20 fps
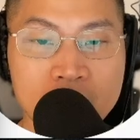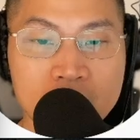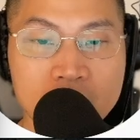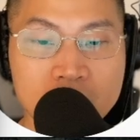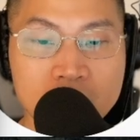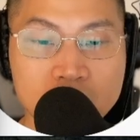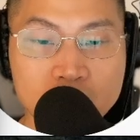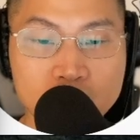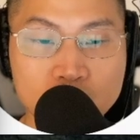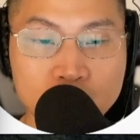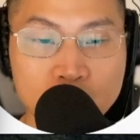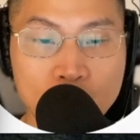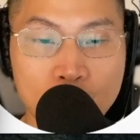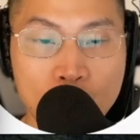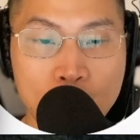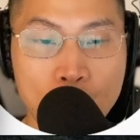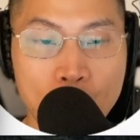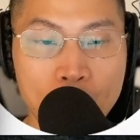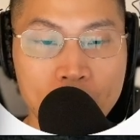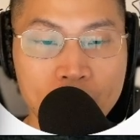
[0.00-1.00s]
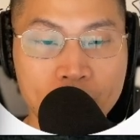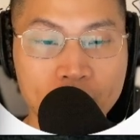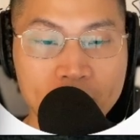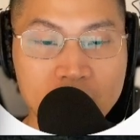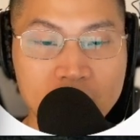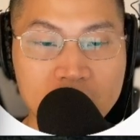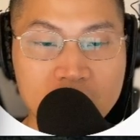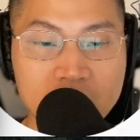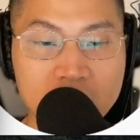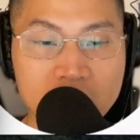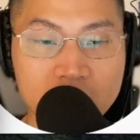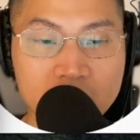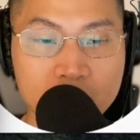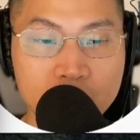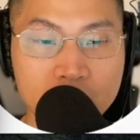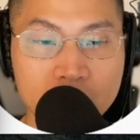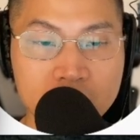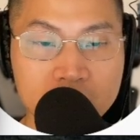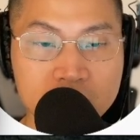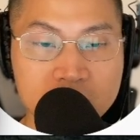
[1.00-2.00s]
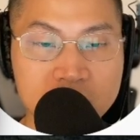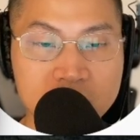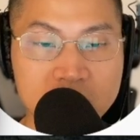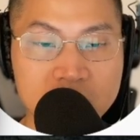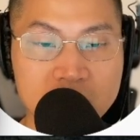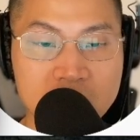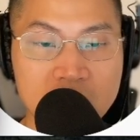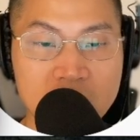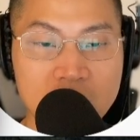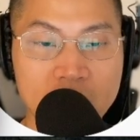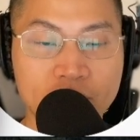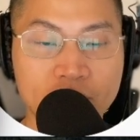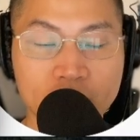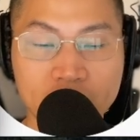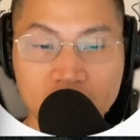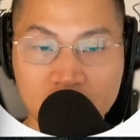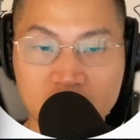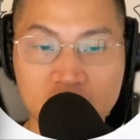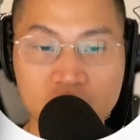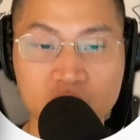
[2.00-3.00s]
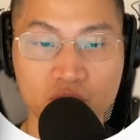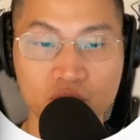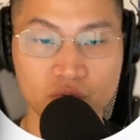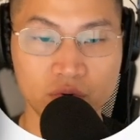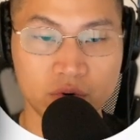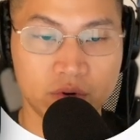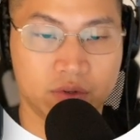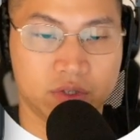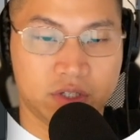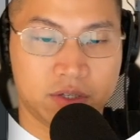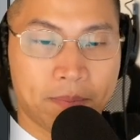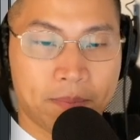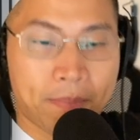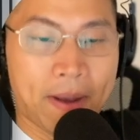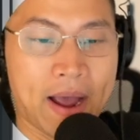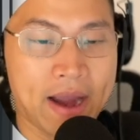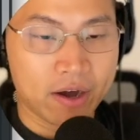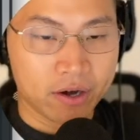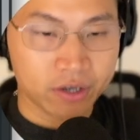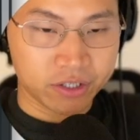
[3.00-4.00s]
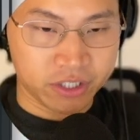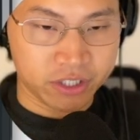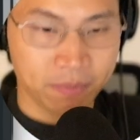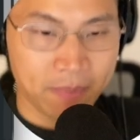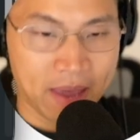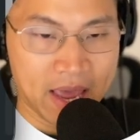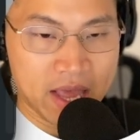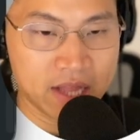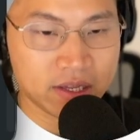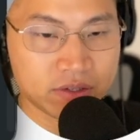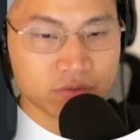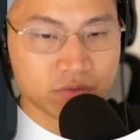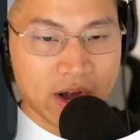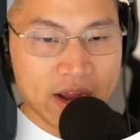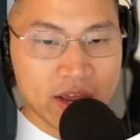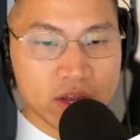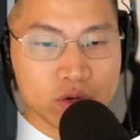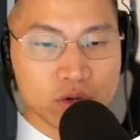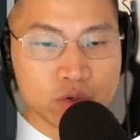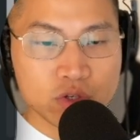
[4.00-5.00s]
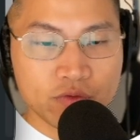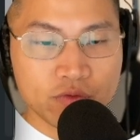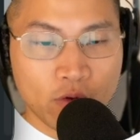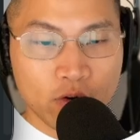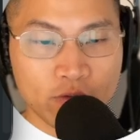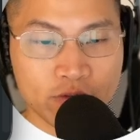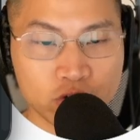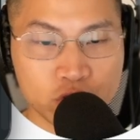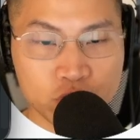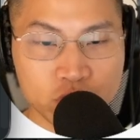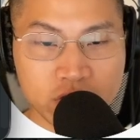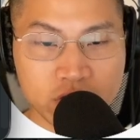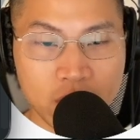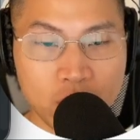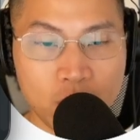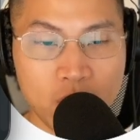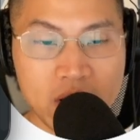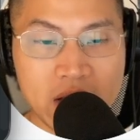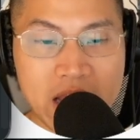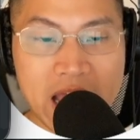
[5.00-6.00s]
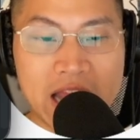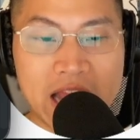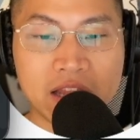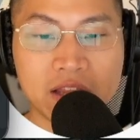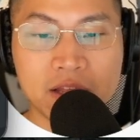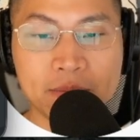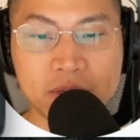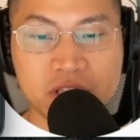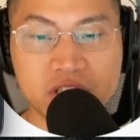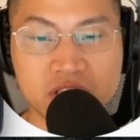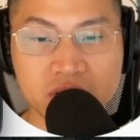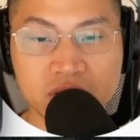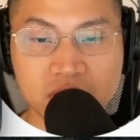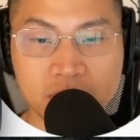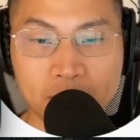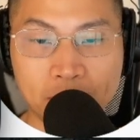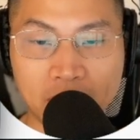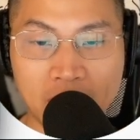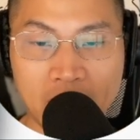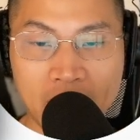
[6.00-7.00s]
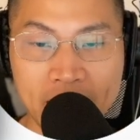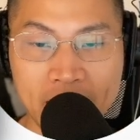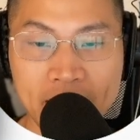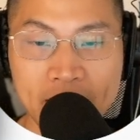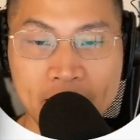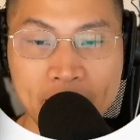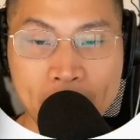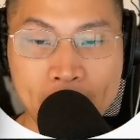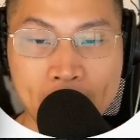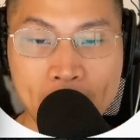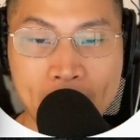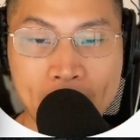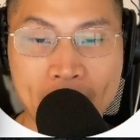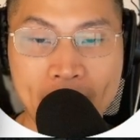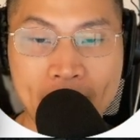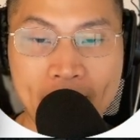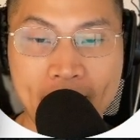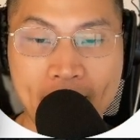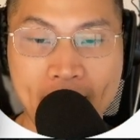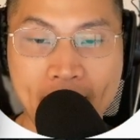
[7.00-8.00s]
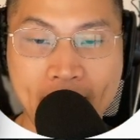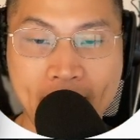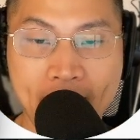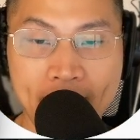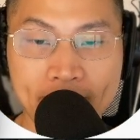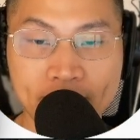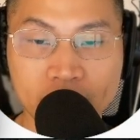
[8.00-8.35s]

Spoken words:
So for the keywords, for the key rules, buyer demands, right? Useful to someone and limited supply. And